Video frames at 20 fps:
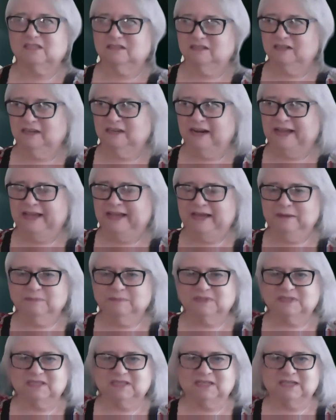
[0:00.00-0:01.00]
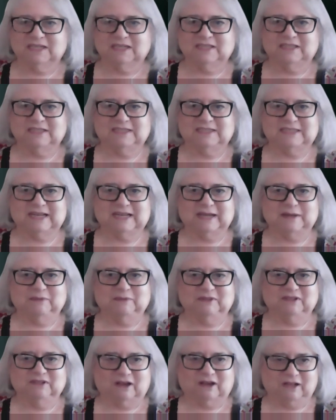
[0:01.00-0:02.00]
here I am sitting at this
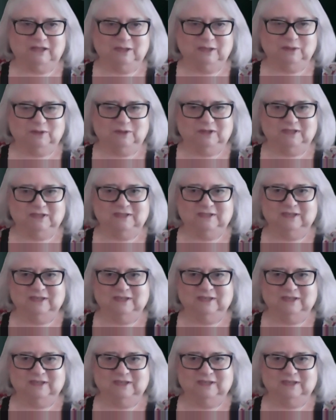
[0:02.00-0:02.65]
table in Hollywood